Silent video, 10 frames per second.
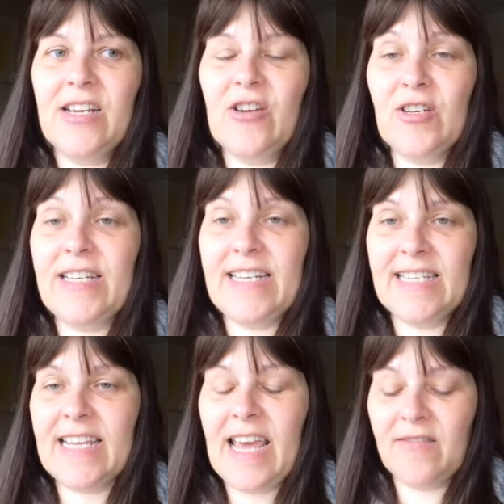good
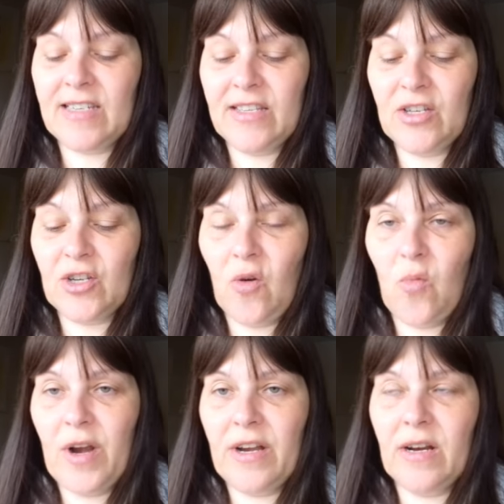discounts in the shop
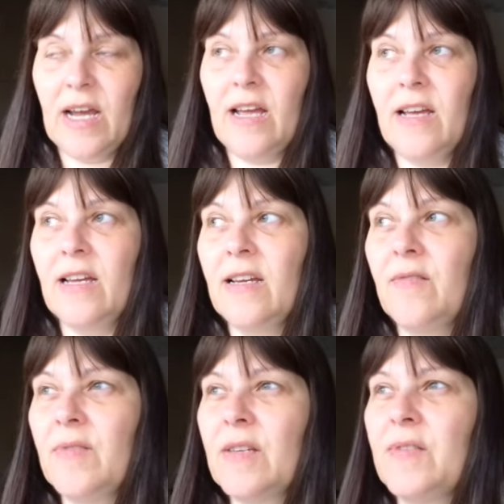when I
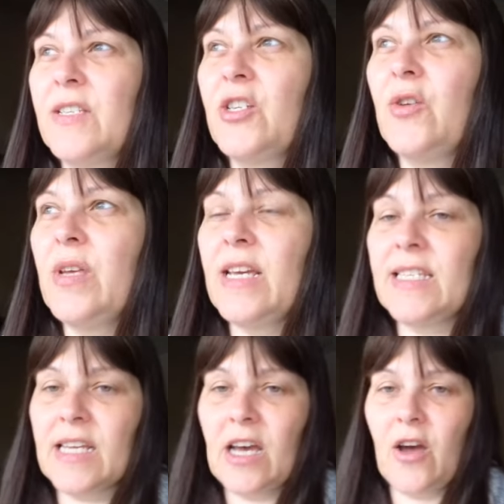think it was 2
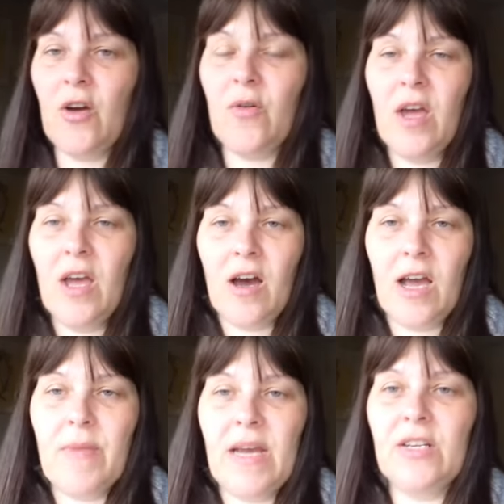years ago I
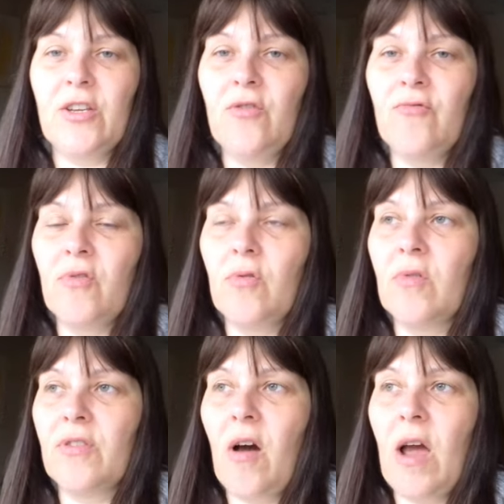made a new
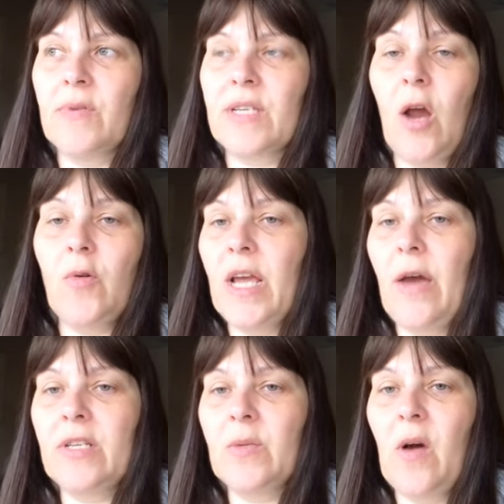rule that I was only
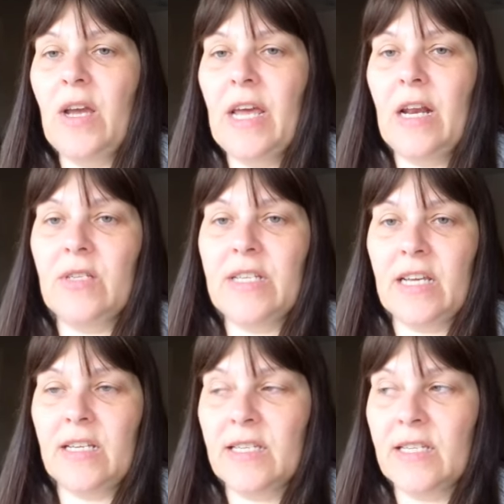going to buy yellow
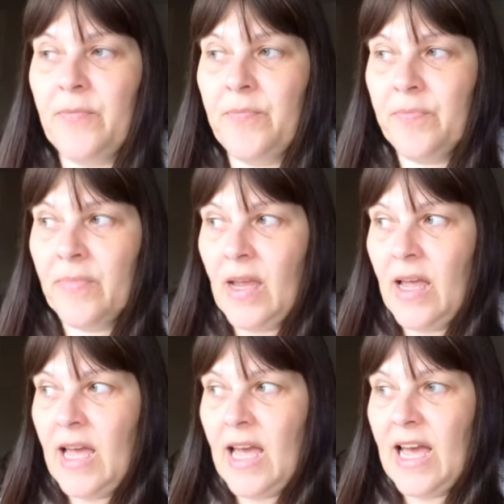stickers.
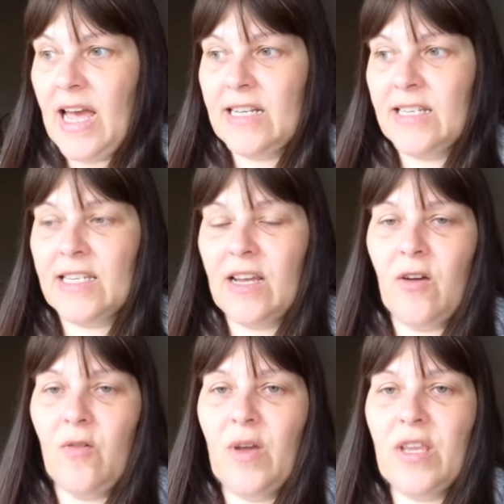And
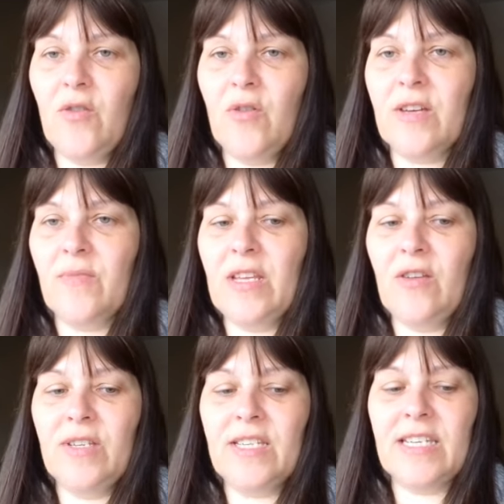so when
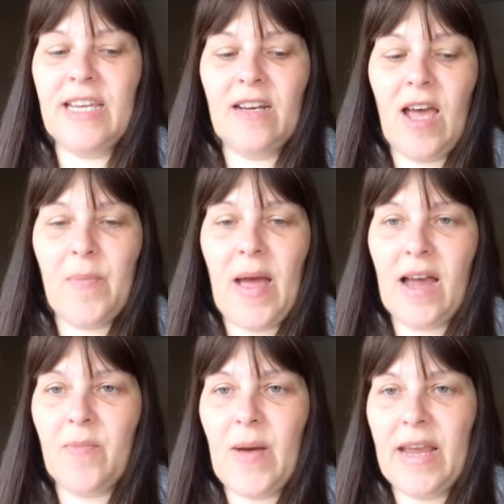you see like a pack
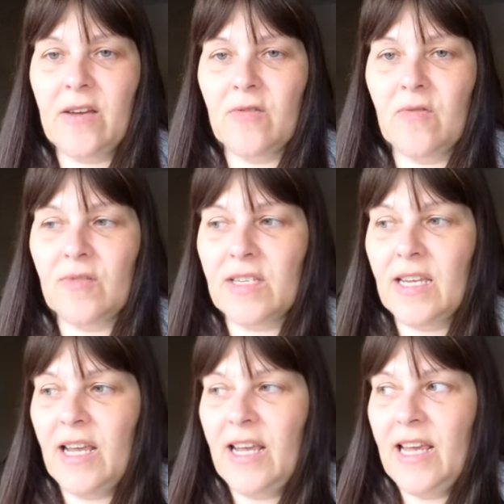of bagels
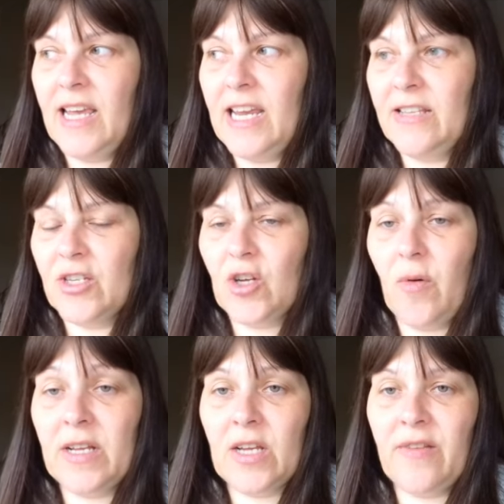in the shop
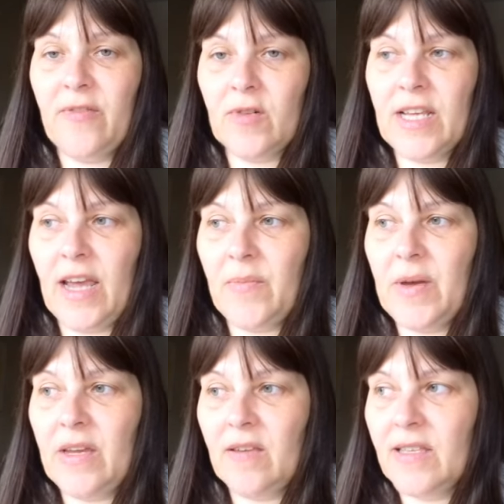and it's only
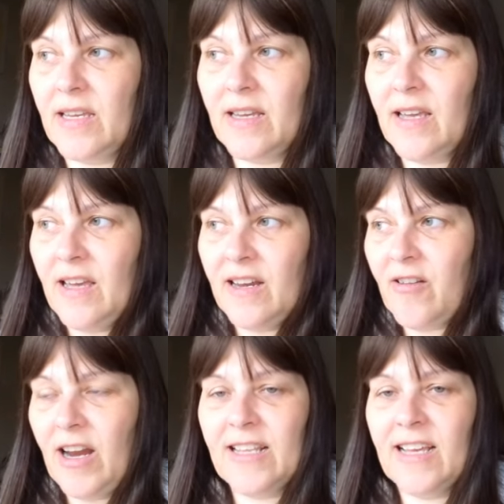48p, you think,
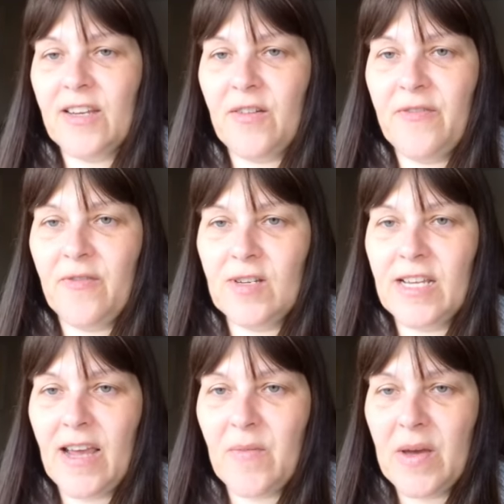great, that's only
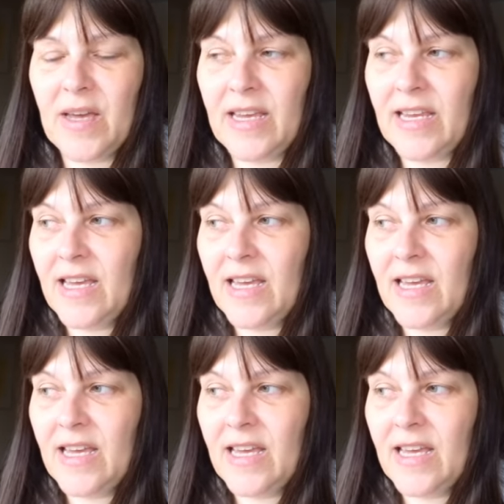48p,